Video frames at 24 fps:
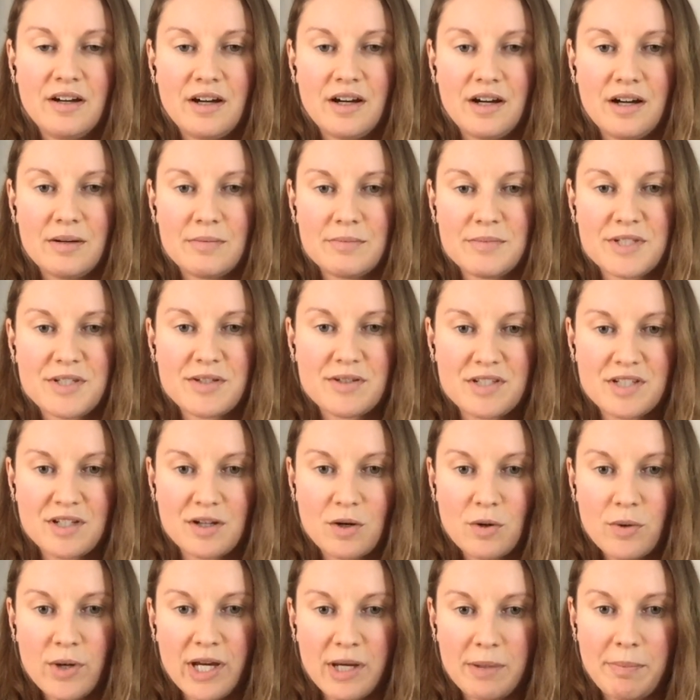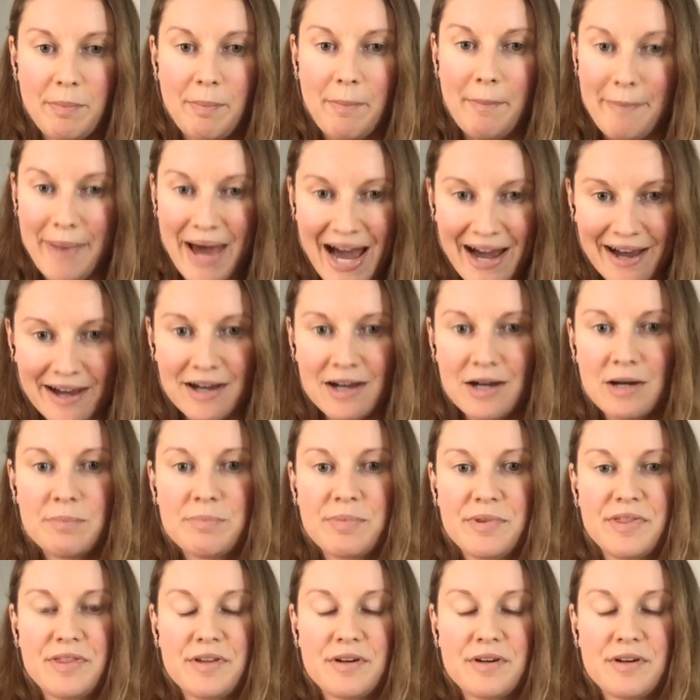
Um, so as a quick backup,